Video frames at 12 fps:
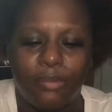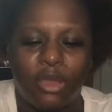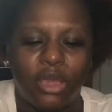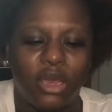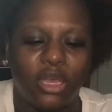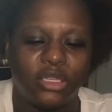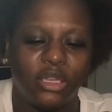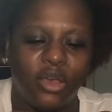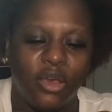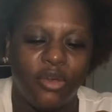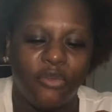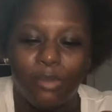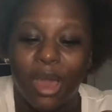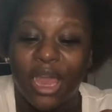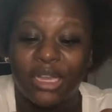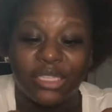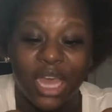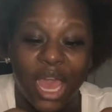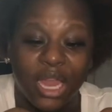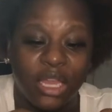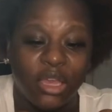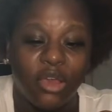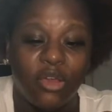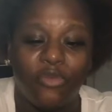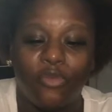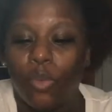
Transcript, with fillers: because of my anxiety of